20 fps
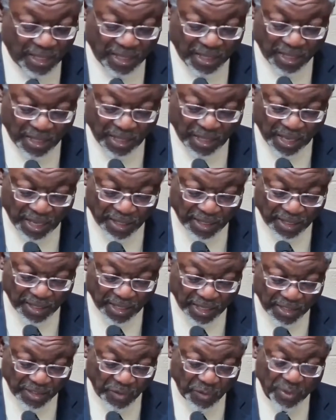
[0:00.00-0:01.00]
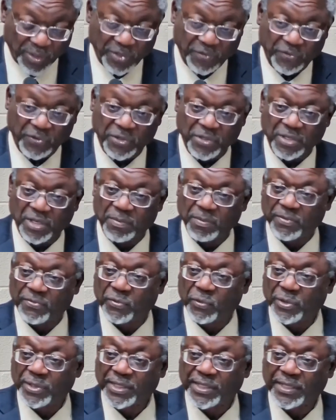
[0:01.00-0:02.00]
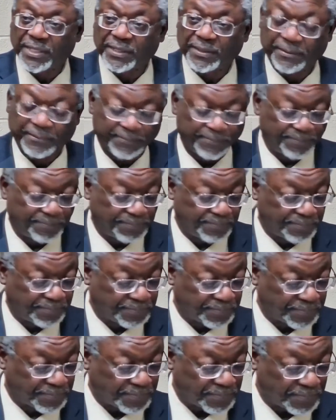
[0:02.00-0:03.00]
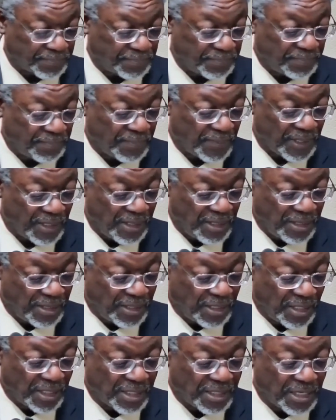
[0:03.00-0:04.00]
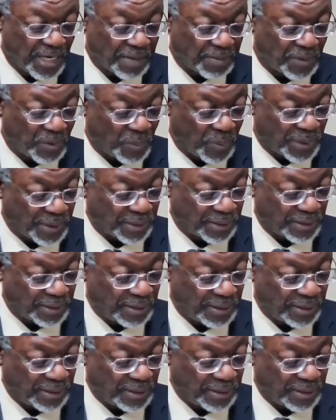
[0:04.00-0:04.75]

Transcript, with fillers: Now, the next one is verse number 14, still in chapter 1.